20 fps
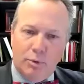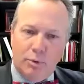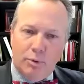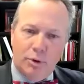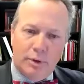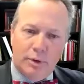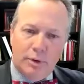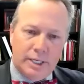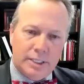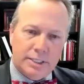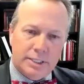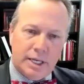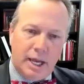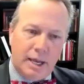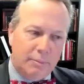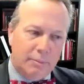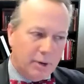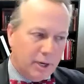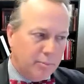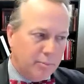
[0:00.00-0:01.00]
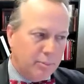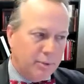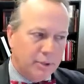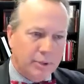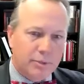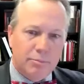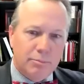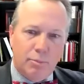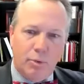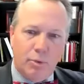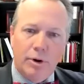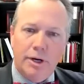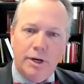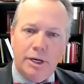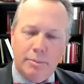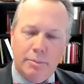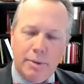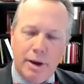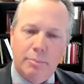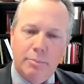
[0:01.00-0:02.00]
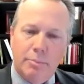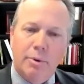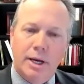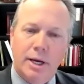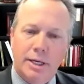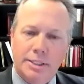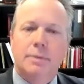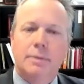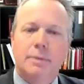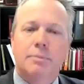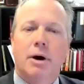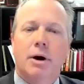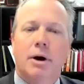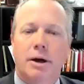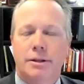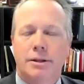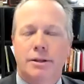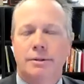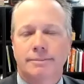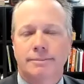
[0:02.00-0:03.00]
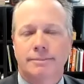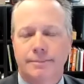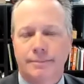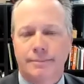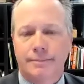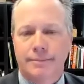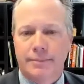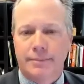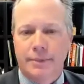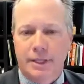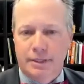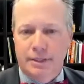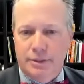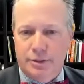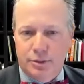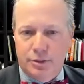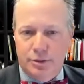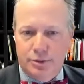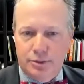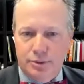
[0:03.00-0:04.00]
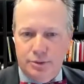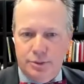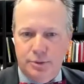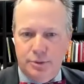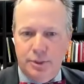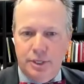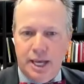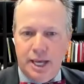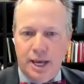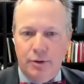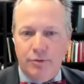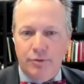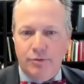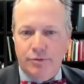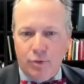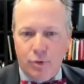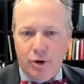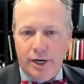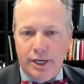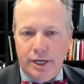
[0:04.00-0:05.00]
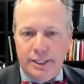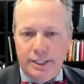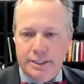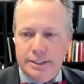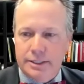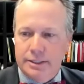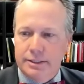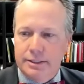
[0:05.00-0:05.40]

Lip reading: more risk, I might build more into my pricing model to account for it.